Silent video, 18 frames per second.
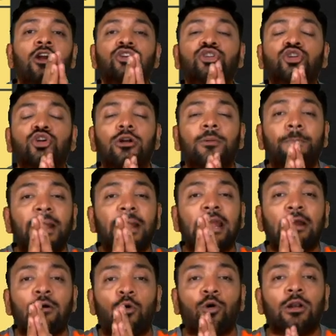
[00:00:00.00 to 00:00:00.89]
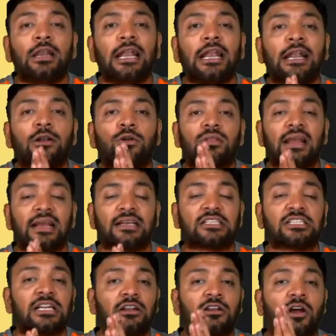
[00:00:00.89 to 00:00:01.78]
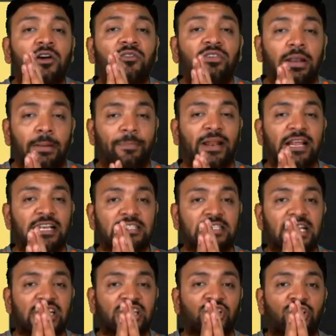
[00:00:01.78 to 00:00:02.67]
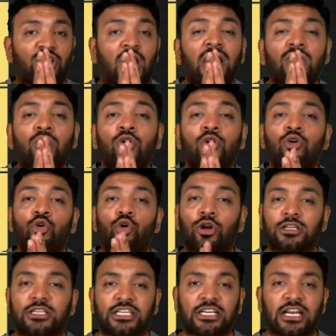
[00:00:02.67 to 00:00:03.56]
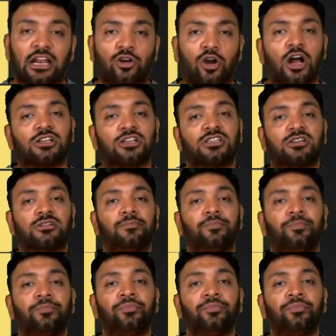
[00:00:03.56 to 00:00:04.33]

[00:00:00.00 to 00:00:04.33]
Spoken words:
should be only to the extent of depreciation on original cost.